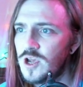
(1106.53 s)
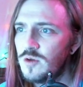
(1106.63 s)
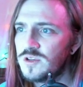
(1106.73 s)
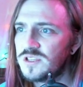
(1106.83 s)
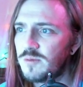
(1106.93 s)

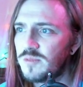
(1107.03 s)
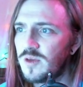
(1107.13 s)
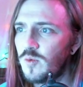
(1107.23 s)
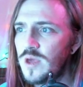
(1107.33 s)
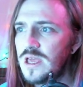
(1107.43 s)

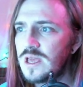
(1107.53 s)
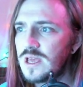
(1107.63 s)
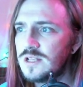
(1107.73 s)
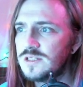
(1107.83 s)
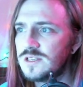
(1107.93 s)
resembling weak
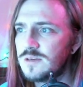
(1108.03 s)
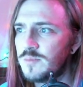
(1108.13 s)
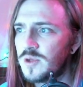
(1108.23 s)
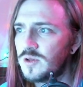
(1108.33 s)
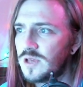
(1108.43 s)

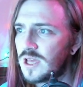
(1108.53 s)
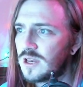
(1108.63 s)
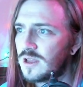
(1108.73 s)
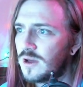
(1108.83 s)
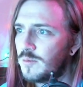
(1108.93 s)
instant
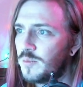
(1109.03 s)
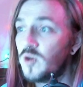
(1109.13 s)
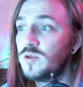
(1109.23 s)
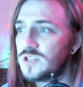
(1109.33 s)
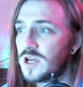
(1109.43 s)

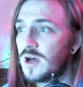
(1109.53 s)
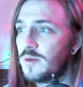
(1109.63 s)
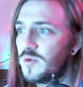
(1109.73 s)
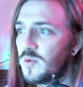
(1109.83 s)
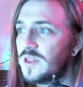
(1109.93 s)
bulked
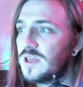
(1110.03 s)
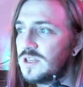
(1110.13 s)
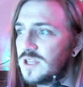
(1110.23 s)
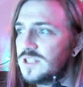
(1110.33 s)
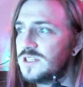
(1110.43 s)
up with
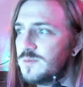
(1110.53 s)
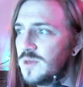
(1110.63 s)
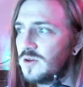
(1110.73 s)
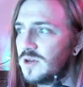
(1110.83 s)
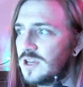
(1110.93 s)
condensed
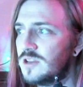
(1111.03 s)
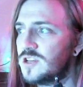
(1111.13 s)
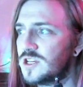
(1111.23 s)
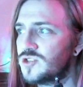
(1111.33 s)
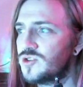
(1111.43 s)
milk and
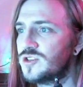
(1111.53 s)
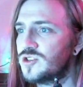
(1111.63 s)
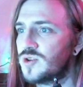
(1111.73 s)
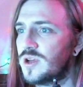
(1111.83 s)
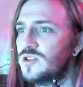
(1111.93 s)

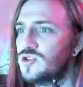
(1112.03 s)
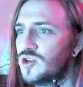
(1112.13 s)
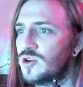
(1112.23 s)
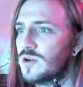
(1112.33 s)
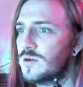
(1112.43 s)
industrial-strength
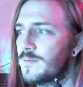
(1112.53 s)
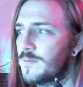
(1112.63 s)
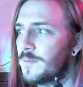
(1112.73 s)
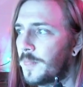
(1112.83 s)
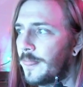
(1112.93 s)
sugar.
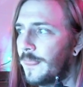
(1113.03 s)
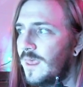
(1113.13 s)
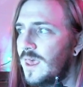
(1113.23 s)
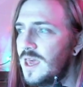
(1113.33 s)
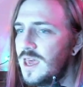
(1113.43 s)

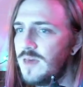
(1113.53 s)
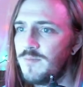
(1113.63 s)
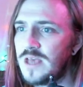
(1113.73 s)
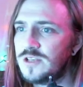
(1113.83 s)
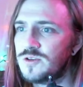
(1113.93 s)
It
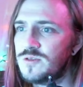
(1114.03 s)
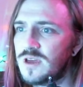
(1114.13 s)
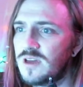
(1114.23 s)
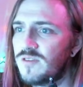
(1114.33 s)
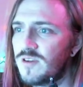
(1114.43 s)
makes her
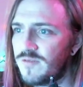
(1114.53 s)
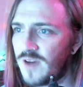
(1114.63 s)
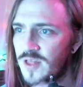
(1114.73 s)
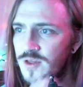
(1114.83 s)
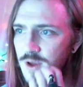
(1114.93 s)
think of her
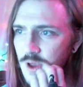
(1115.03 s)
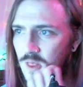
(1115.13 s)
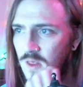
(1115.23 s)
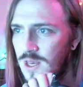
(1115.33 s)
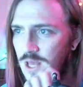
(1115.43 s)
father,
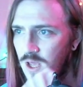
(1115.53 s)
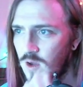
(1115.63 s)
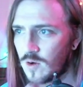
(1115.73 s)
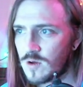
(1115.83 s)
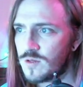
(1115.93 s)
leading
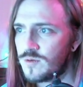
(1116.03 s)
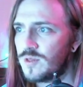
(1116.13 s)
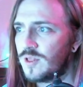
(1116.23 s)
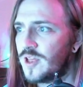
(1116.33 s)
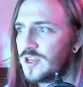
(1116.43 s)
her through
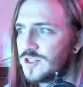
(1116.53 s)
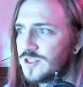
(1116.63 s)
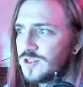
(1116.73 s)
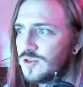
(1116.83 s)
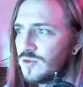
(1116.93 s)
the London
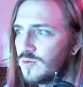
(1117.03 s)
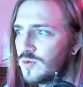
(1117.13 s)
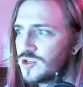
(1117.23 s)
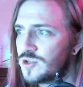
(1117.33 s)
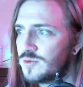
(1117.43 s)
Zoo
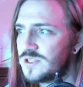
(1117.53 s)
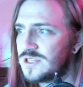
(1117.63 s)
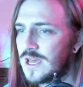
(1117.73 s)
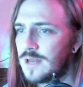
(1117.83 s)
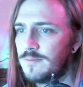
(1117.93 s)
where she was
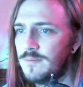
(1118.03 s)
10.